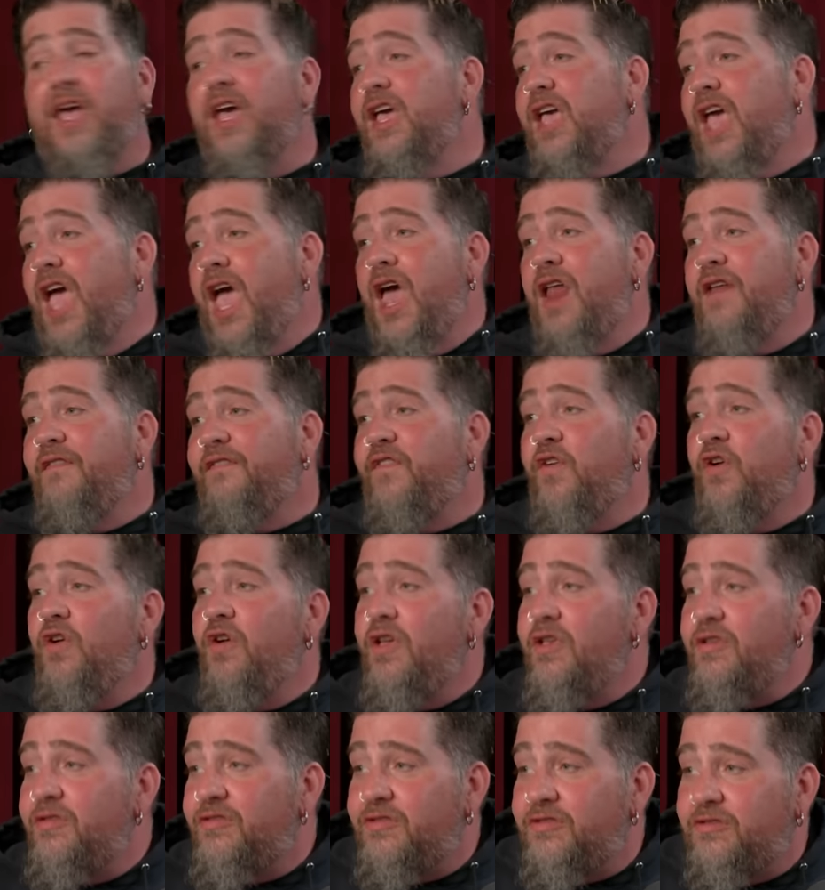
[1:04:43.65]
again for
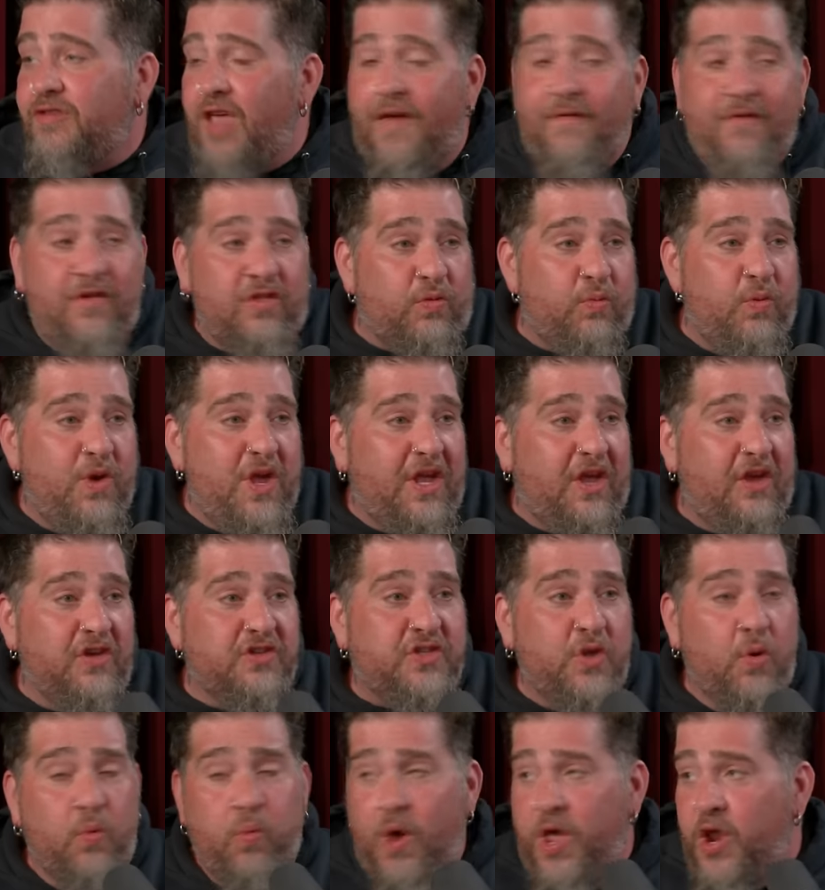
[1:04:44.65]
his seventh week is
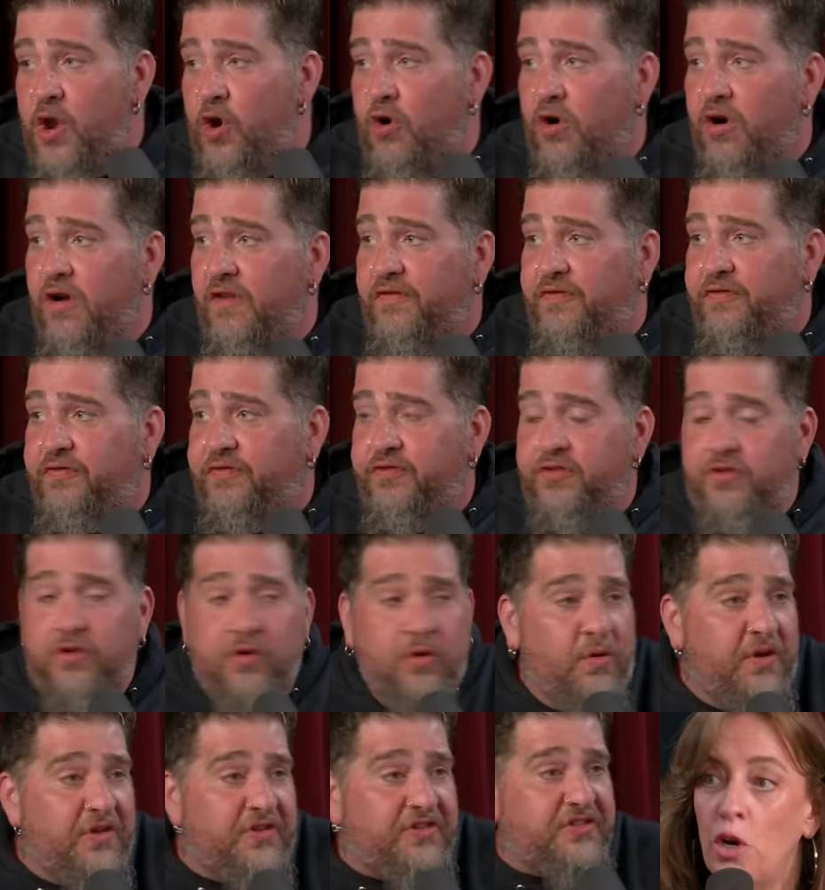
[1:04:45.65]
the winner of
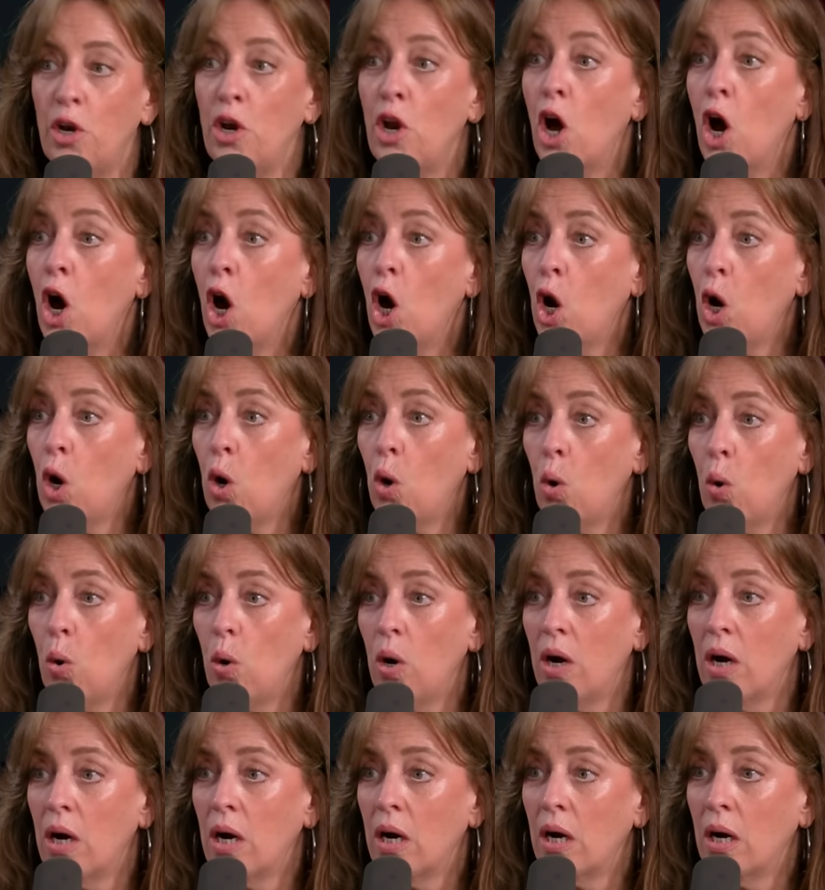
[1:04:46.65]
newest. No, guy. You know,
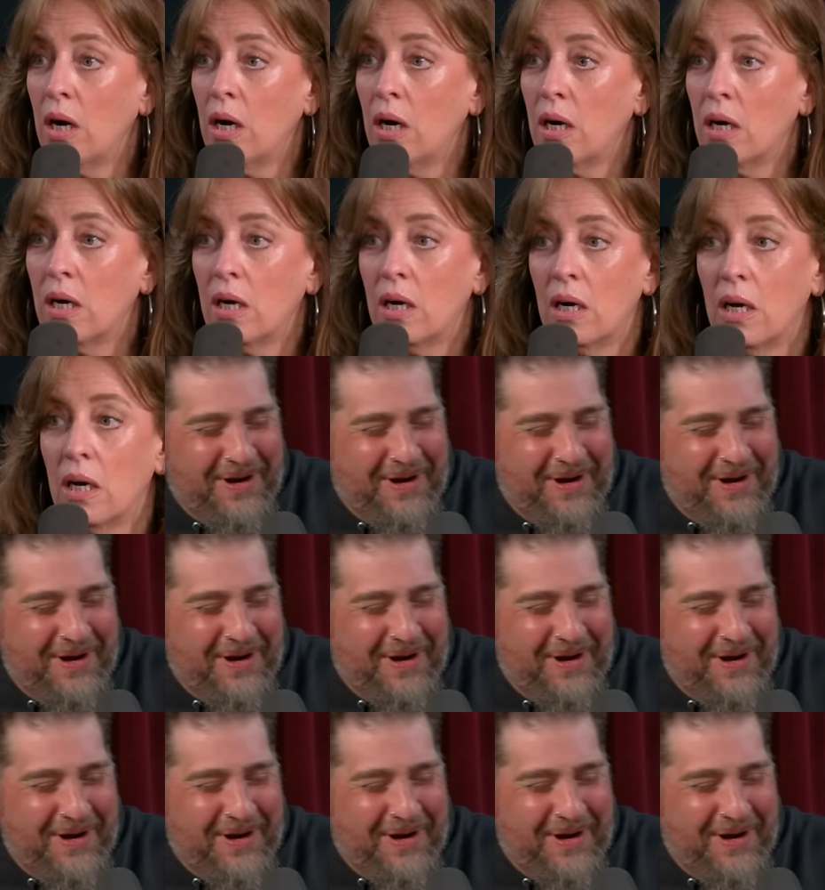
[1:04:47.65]
no, it wasn't that,